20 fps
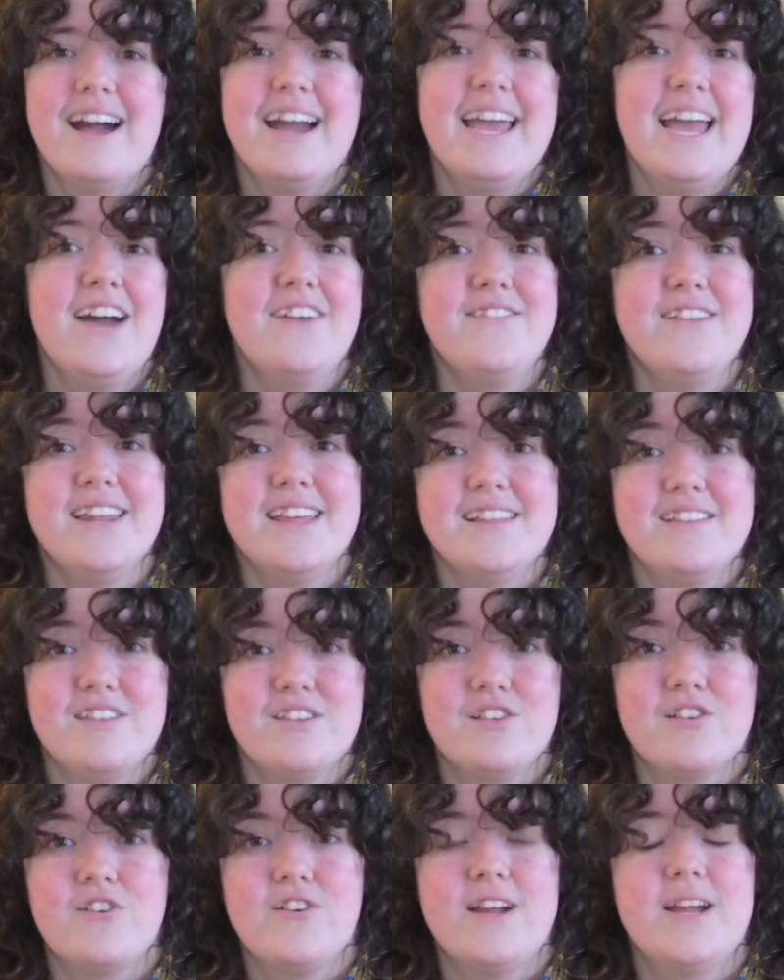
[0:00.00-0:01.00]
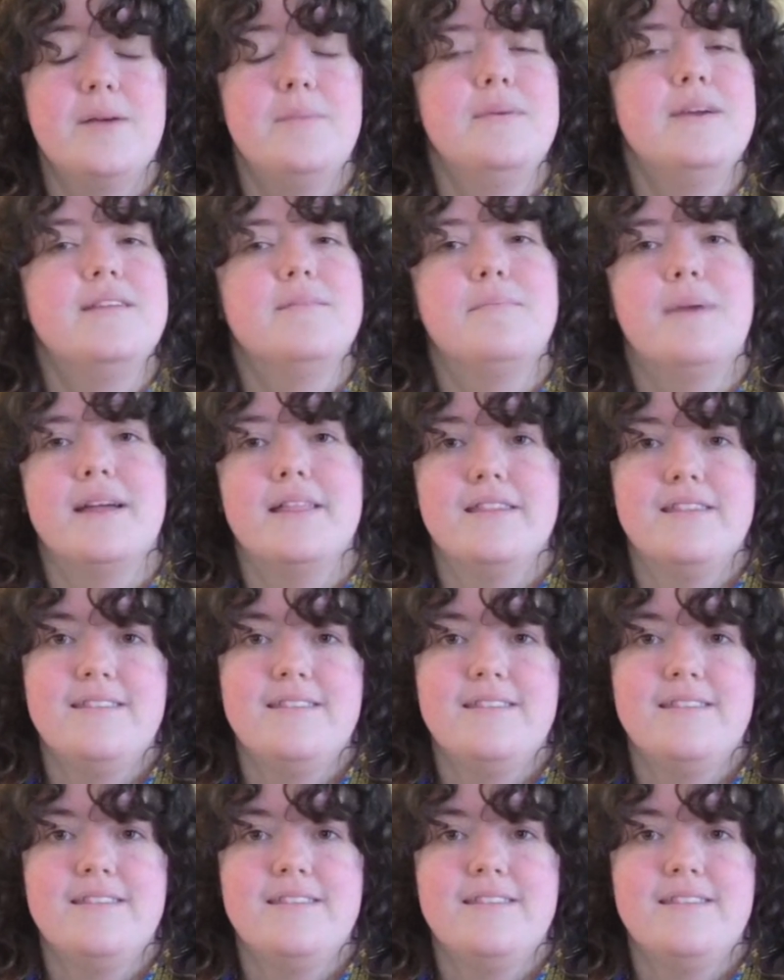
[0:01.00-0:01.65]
I have an Instagram by the